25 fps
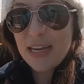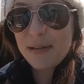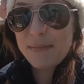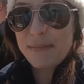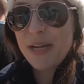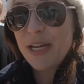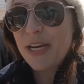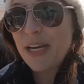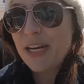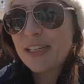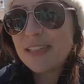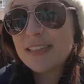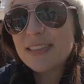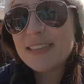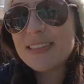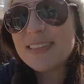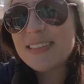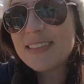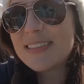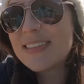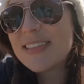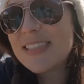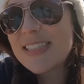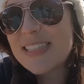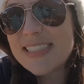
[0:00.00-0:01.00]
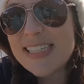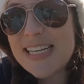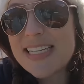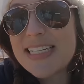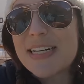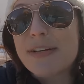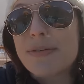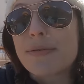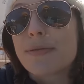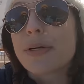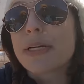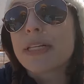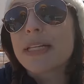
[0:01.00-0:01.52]
can meet her. Because I
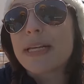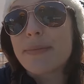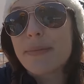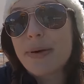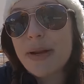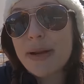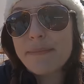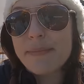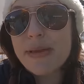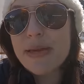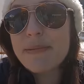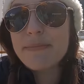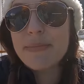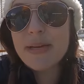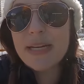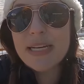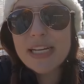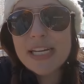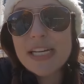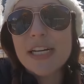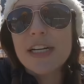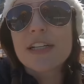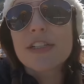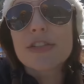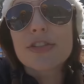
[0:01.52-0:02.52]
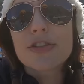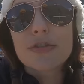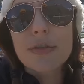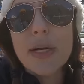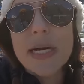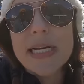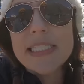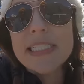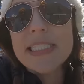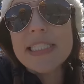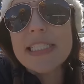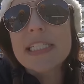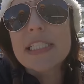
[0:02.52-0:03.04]
did really want to meet Minnie. Her
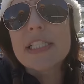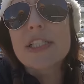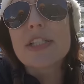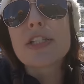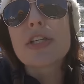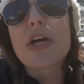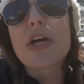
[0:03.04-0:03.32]
dress is